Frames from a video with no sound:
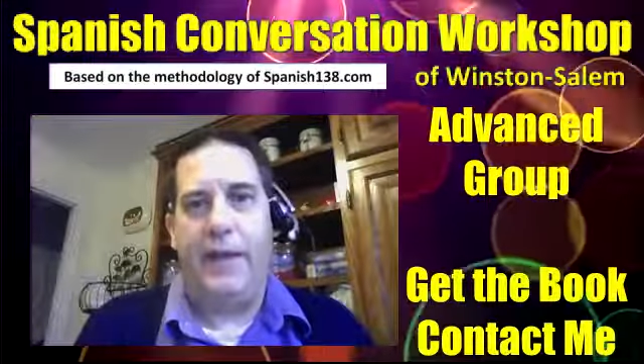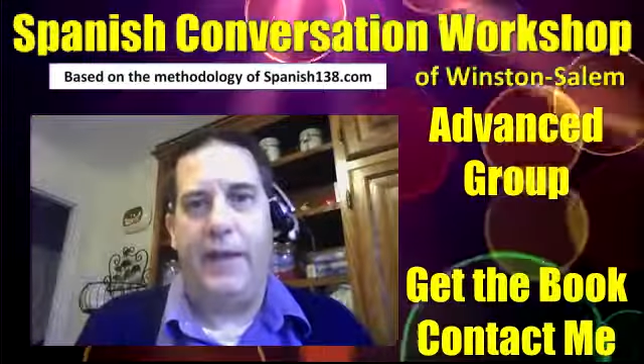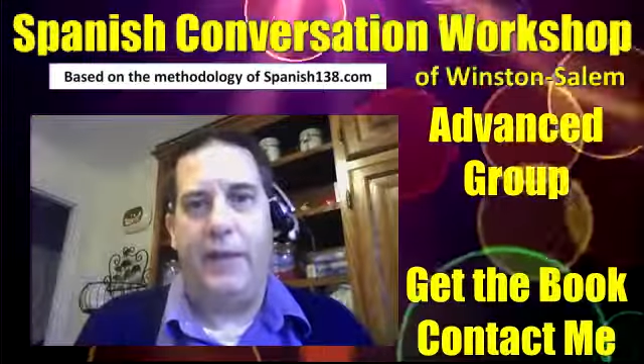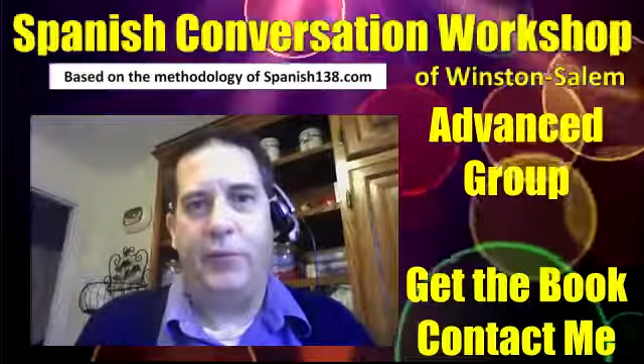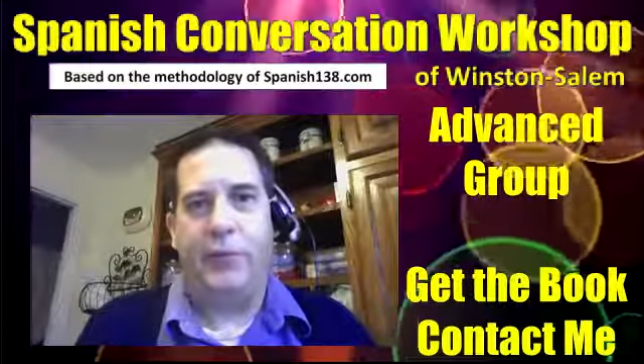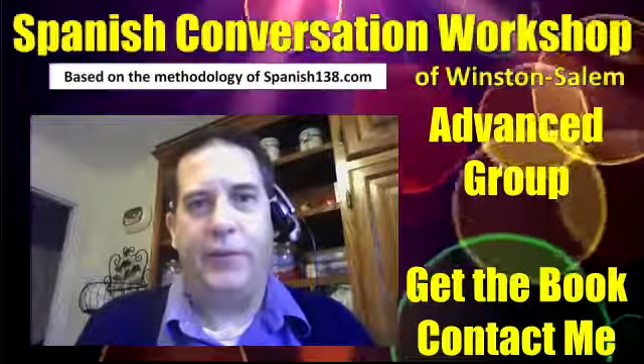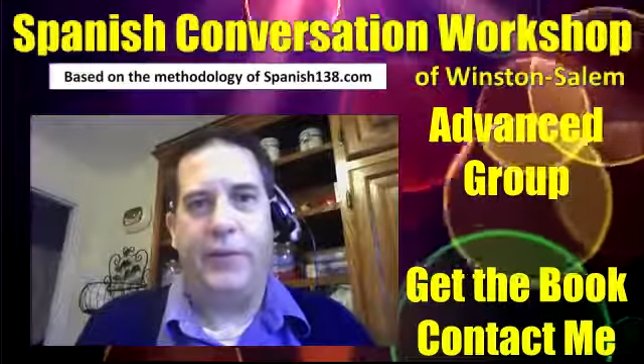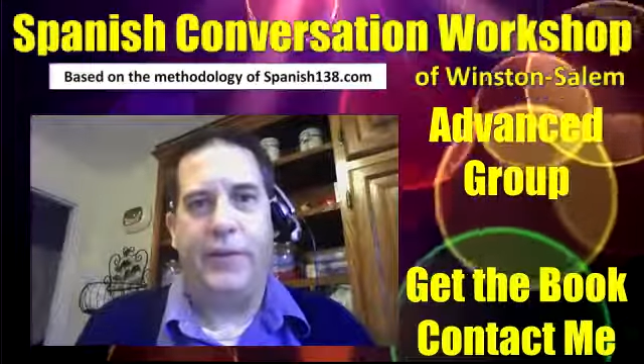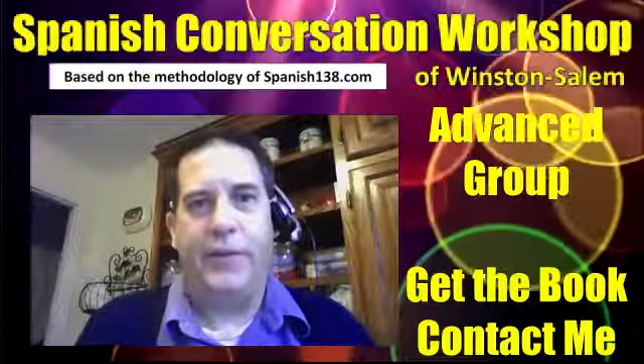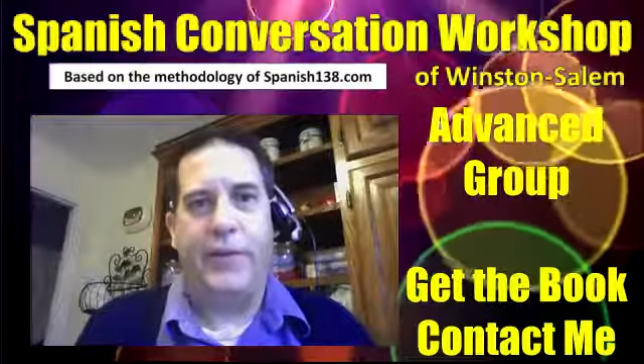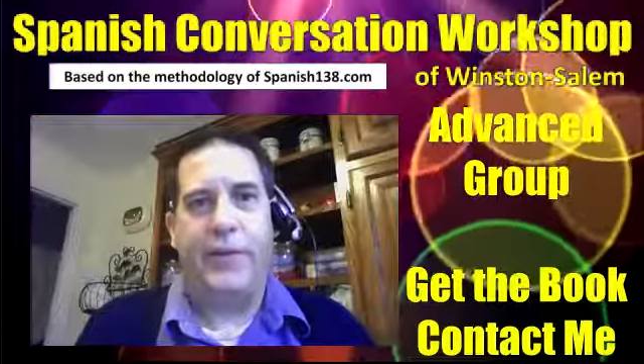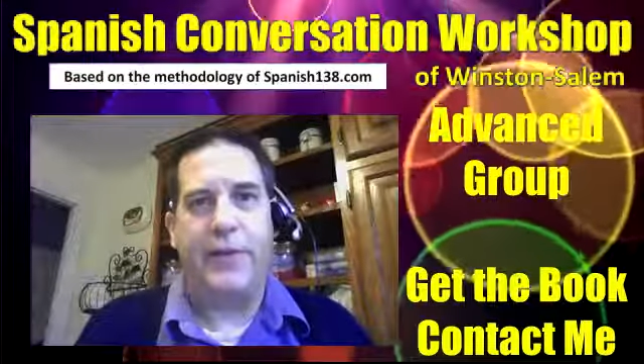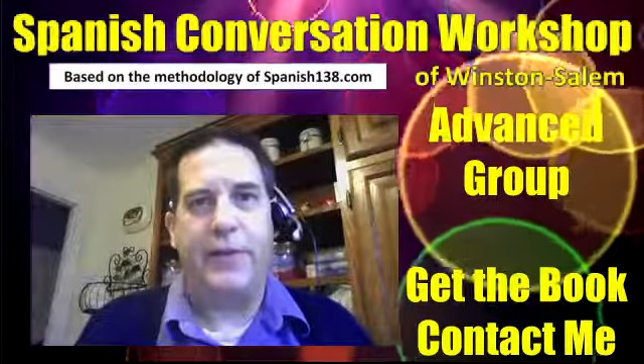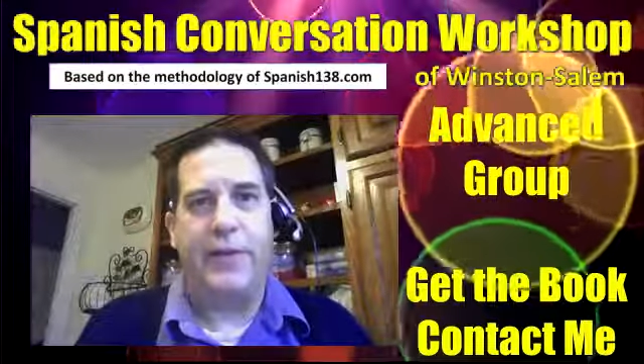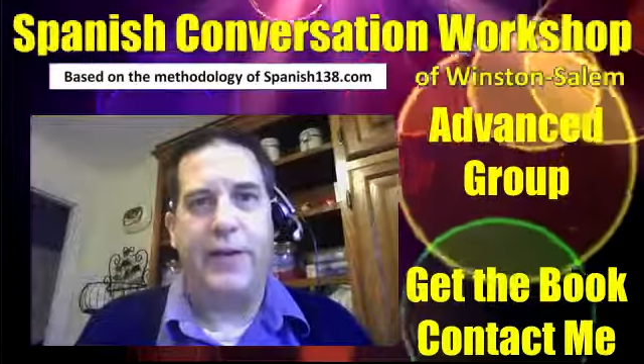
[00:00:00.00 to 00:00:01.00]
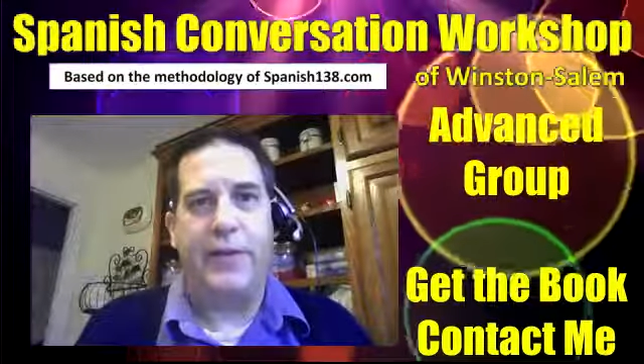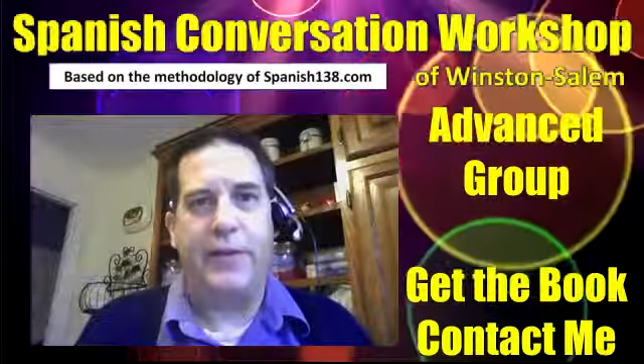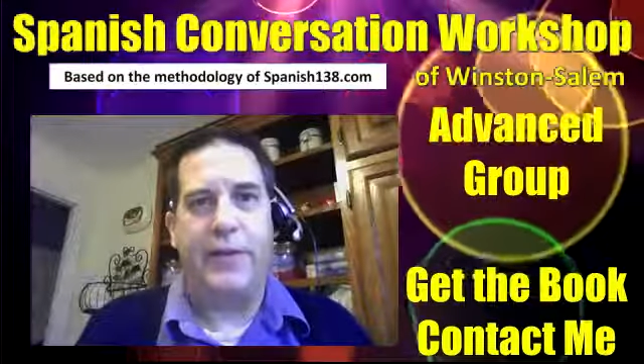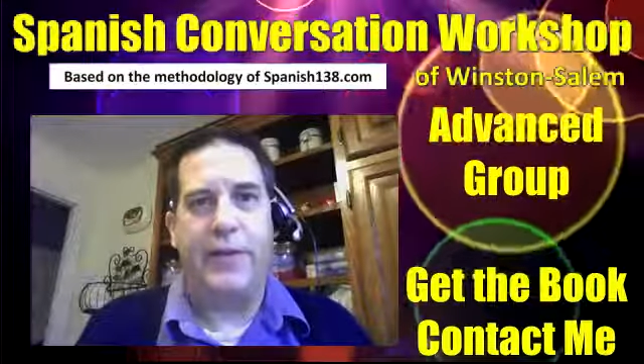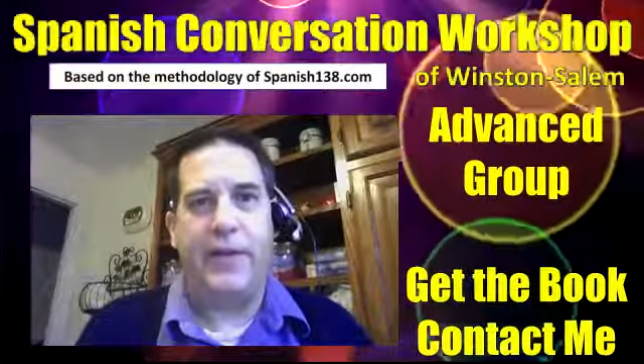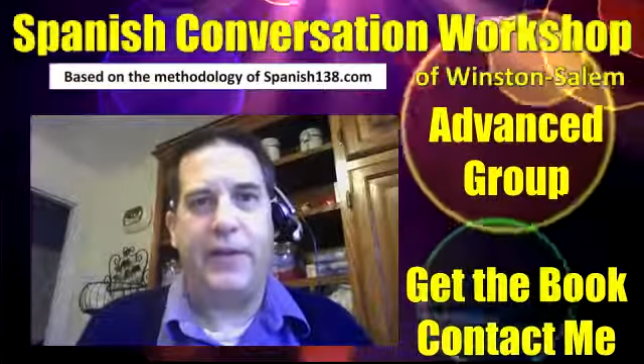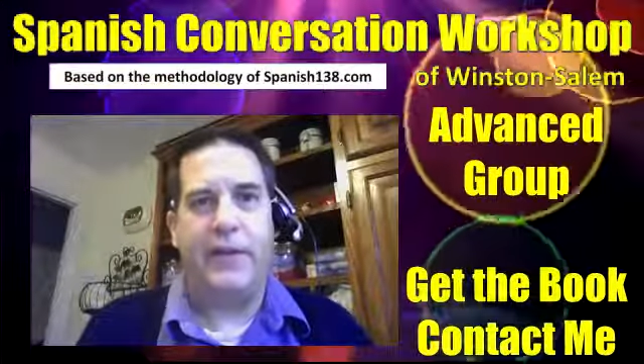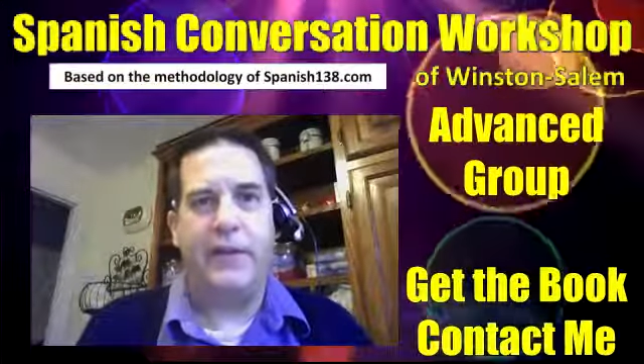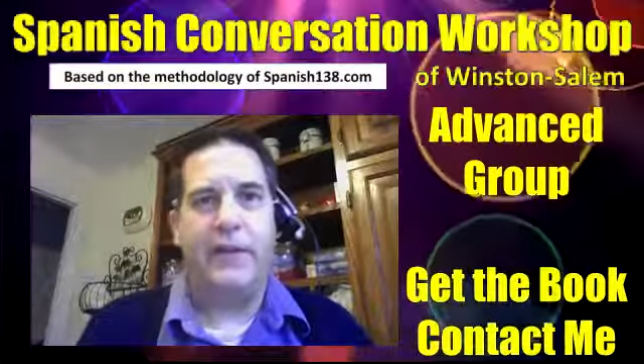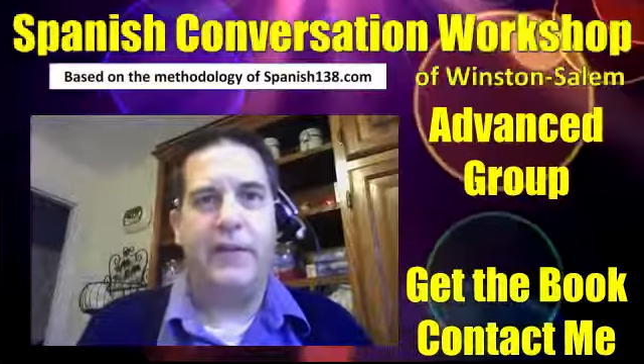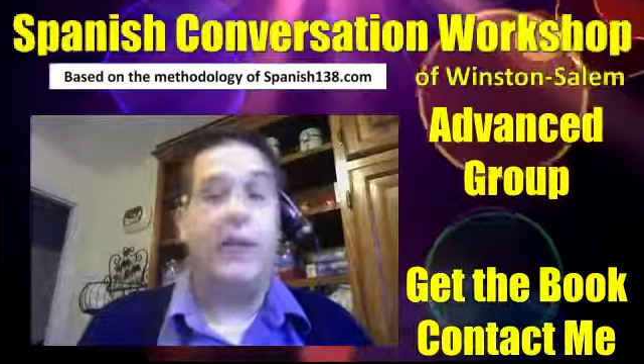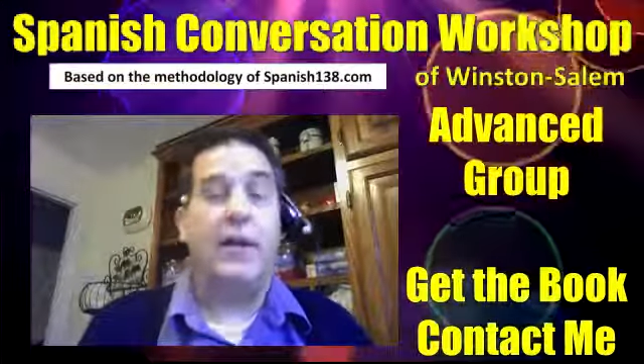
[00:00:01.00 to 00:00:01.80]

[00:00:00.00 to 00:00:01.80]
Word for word: and we'll see about trying to meet